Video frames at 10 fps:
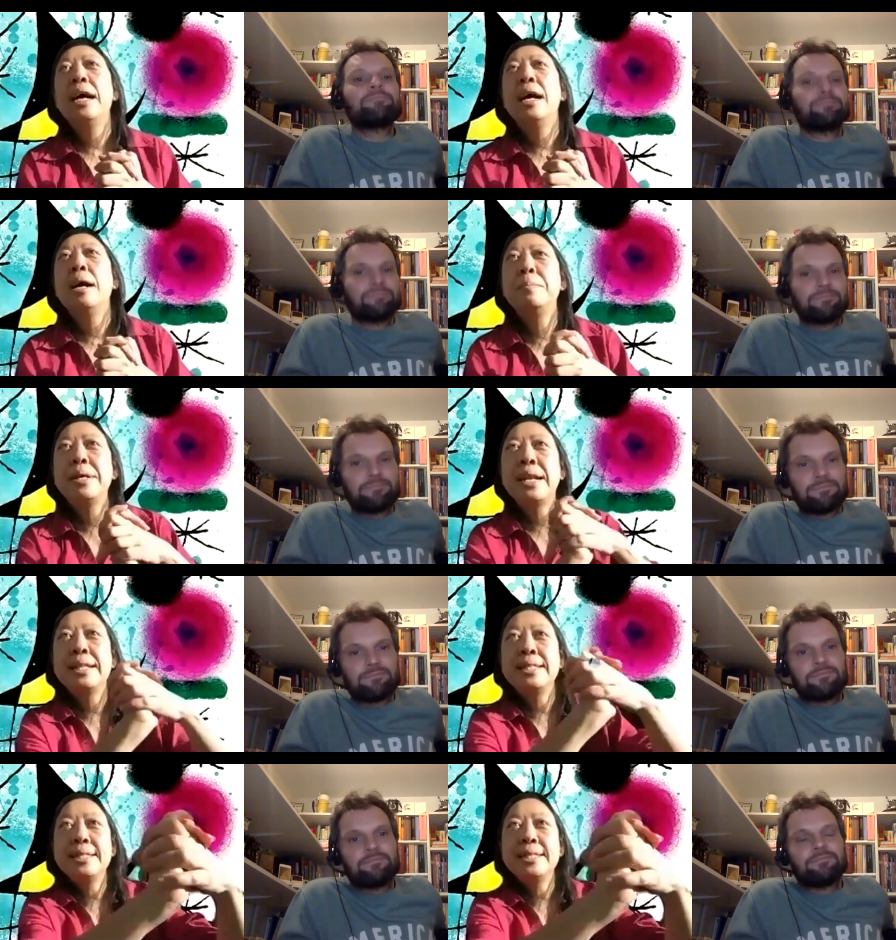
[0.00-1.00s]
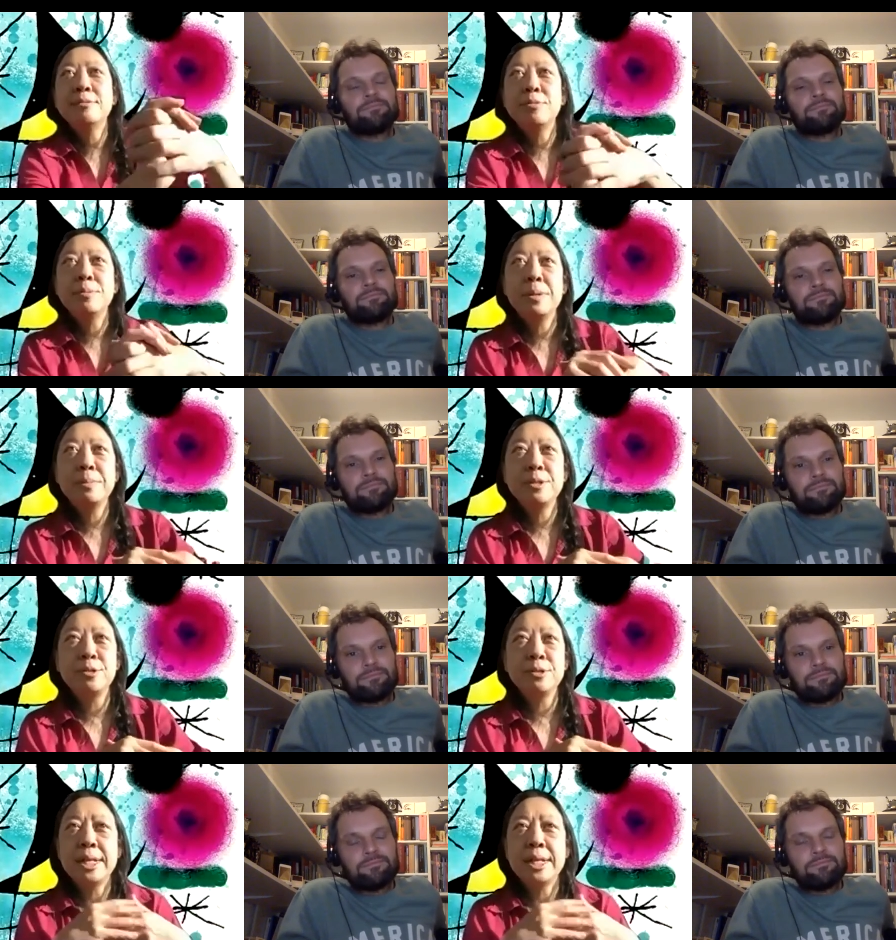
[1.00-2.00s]
Speaker 1: Um, but I think remember to
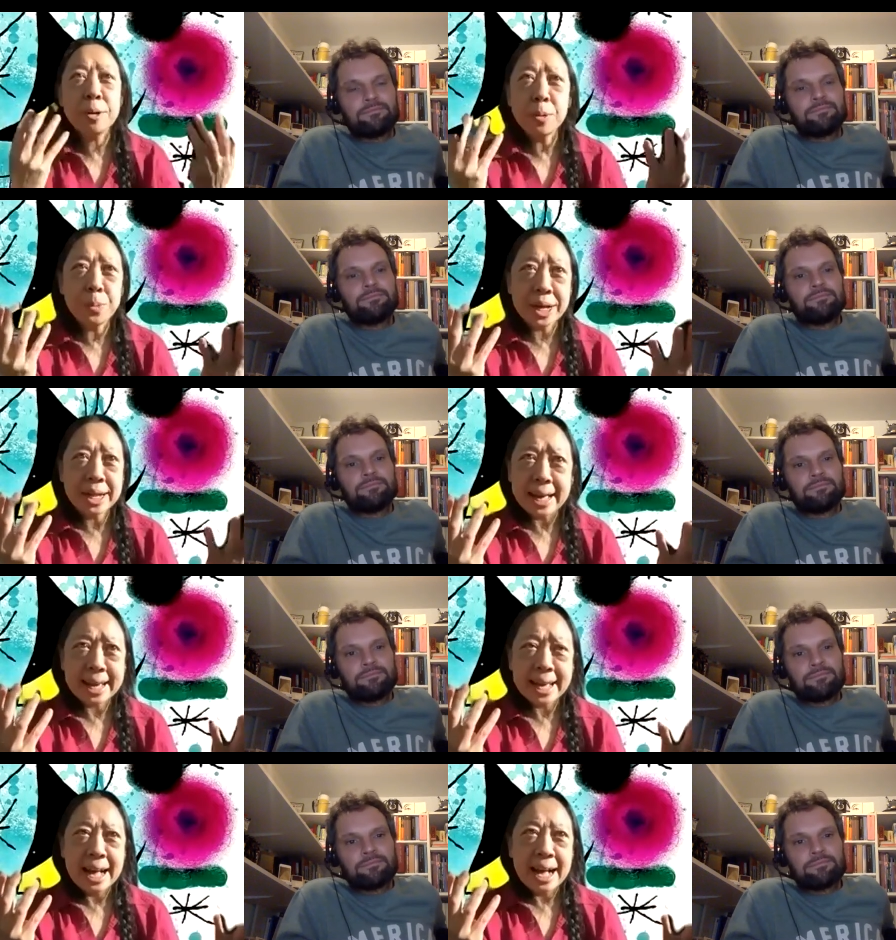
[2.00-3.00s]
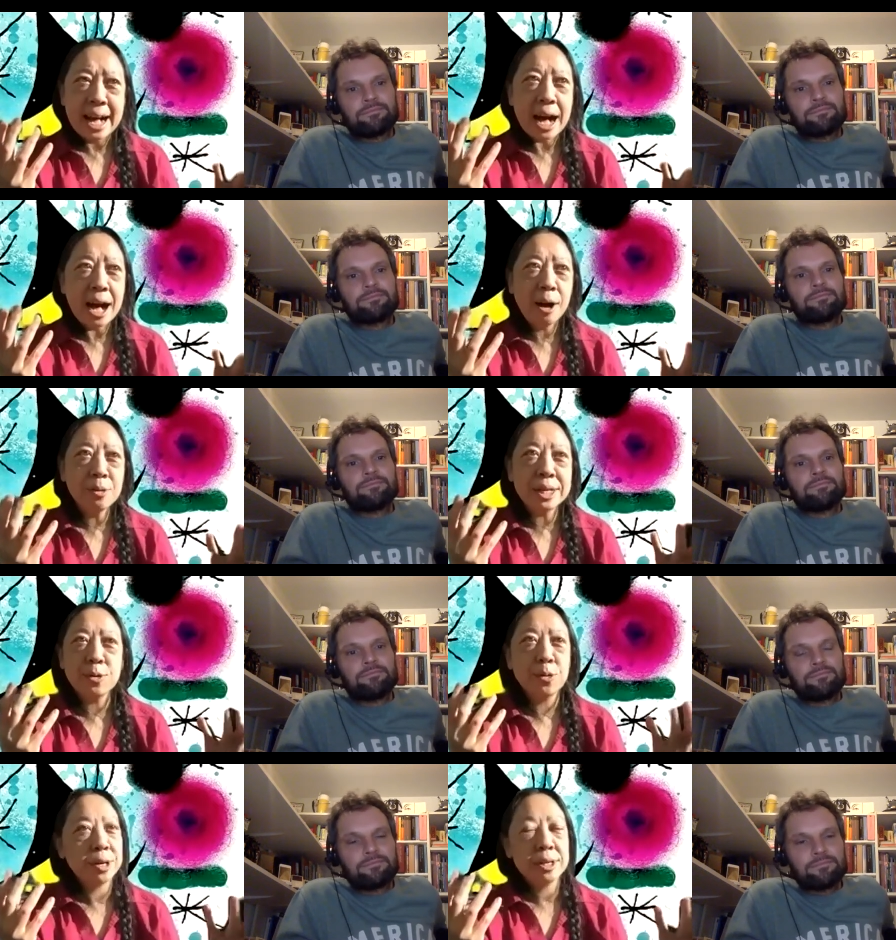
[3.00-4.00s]
celebrate, like, how
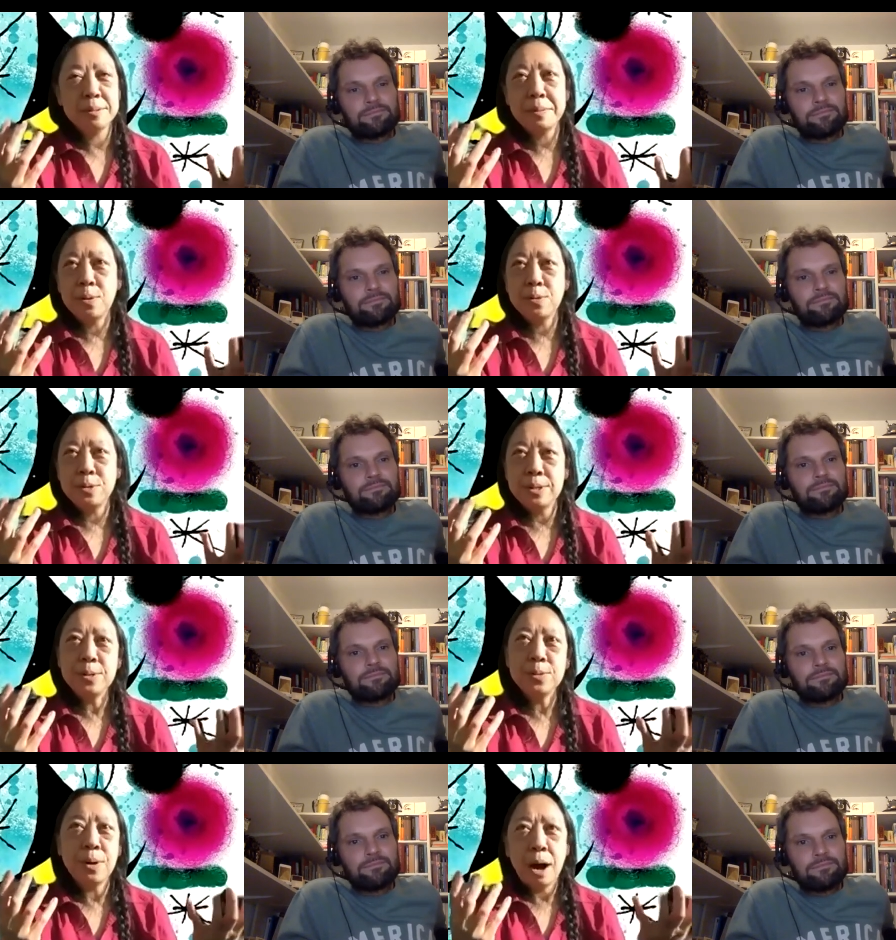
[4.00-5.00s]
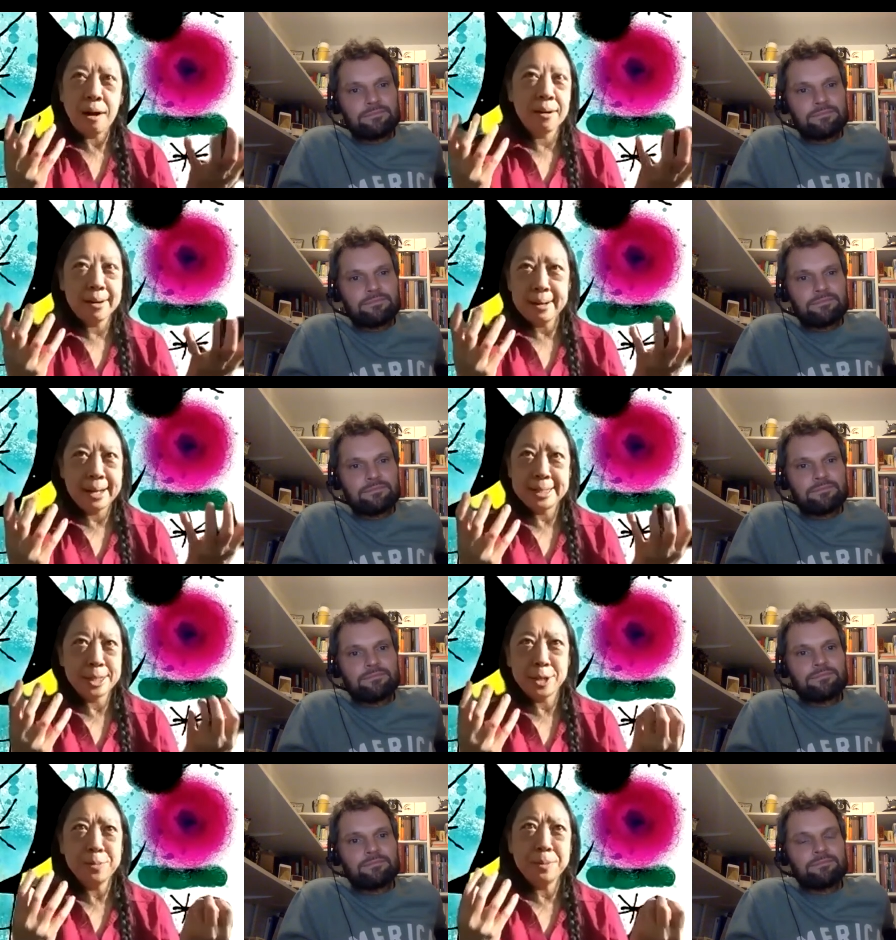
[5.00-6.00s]
incredible you are as a
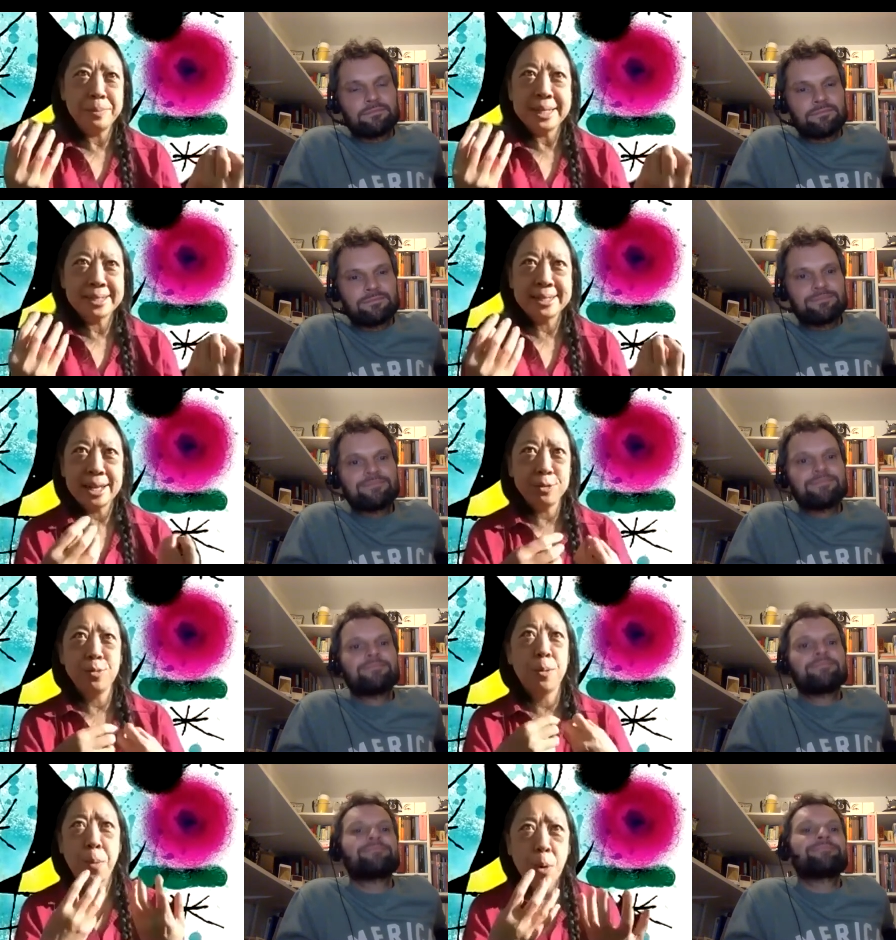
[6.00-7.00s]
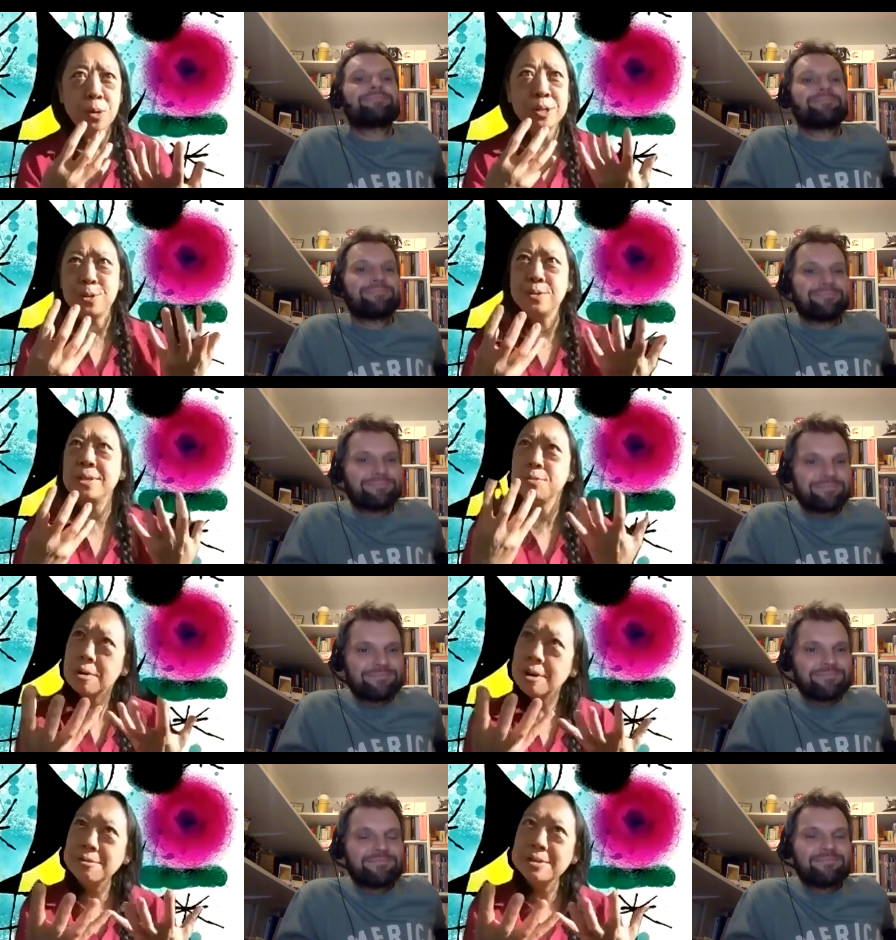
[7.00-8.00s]
human being that you were born to the
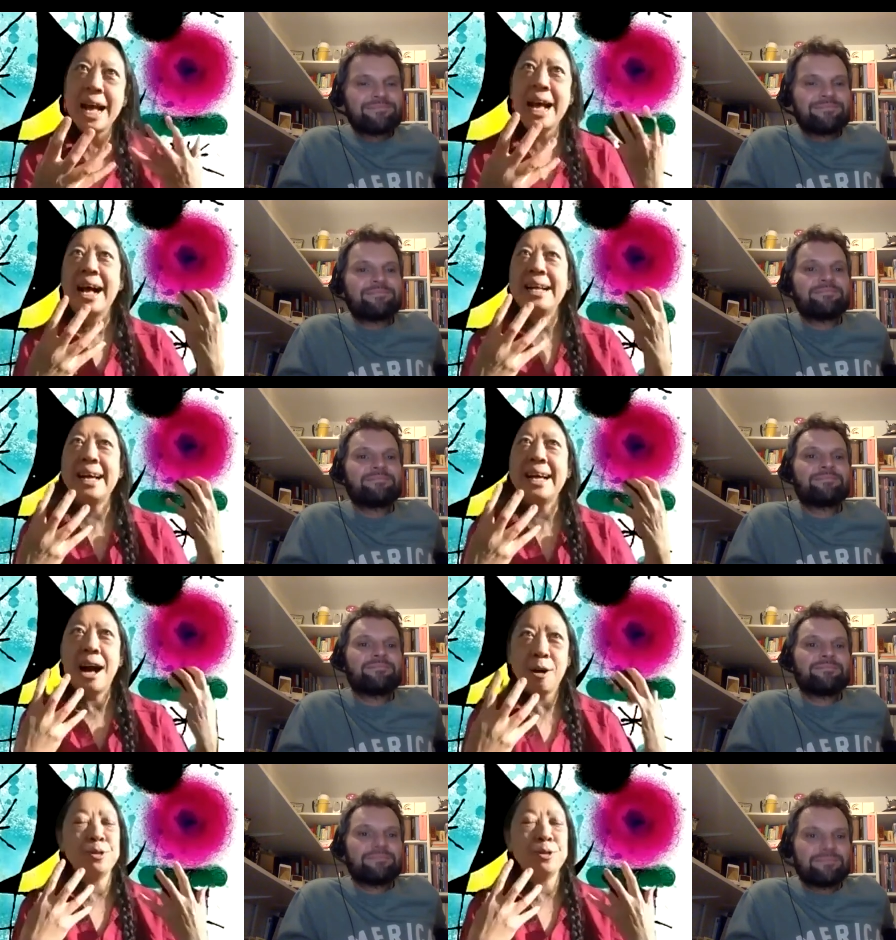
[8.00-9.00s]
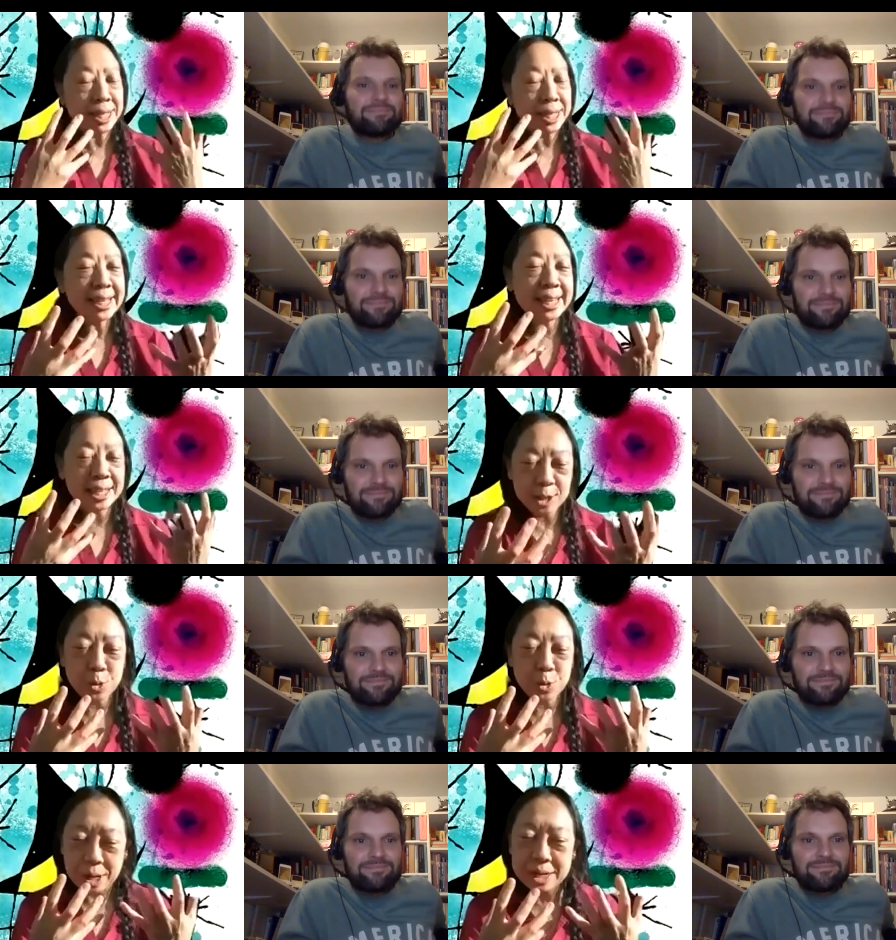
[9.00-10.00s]
world, that how unique
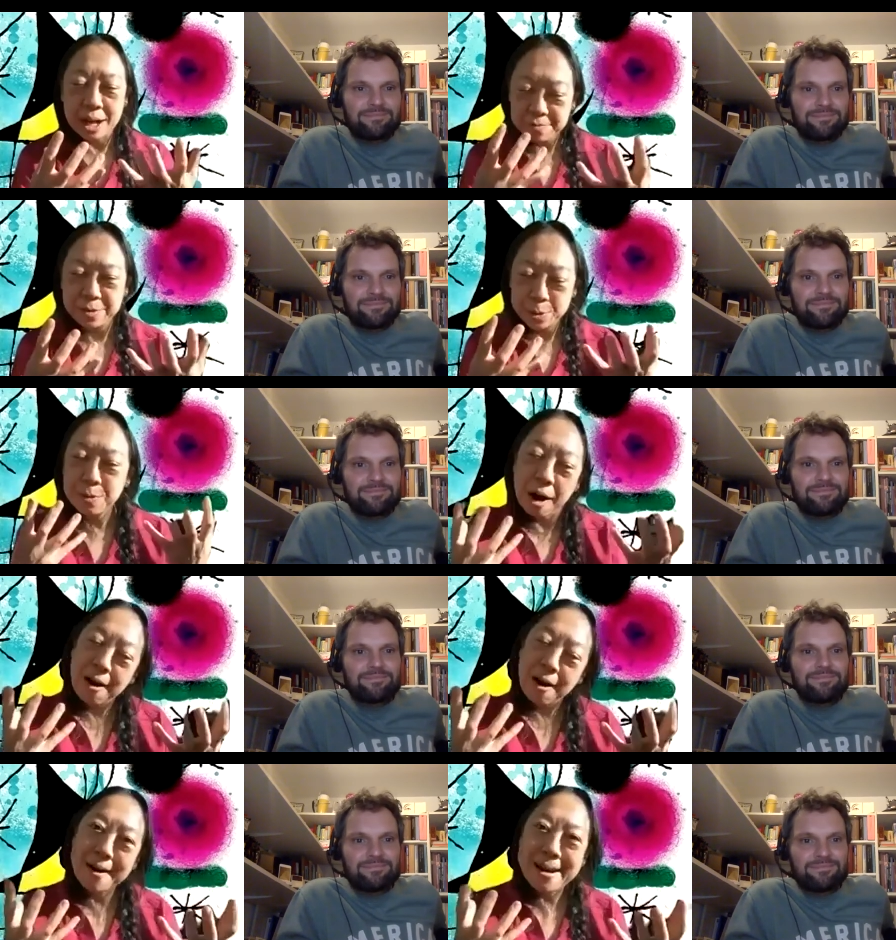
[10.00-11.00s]
each one of you are,